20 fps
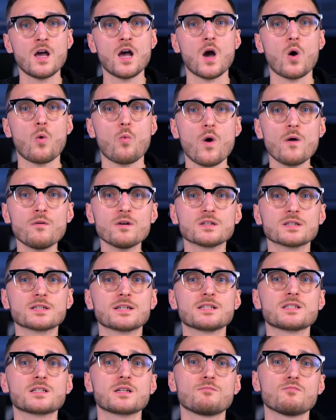However,
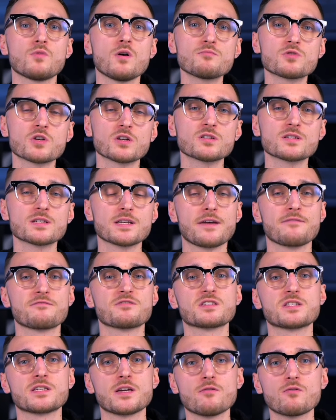custom objects have
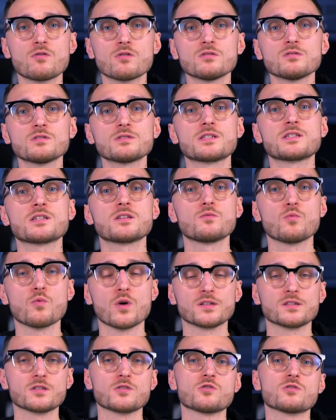several
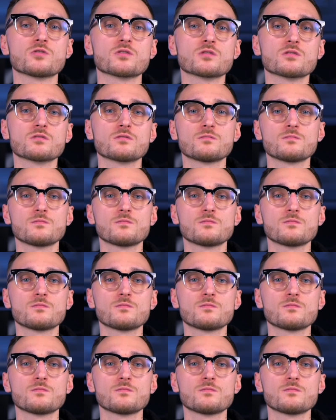disadvantages.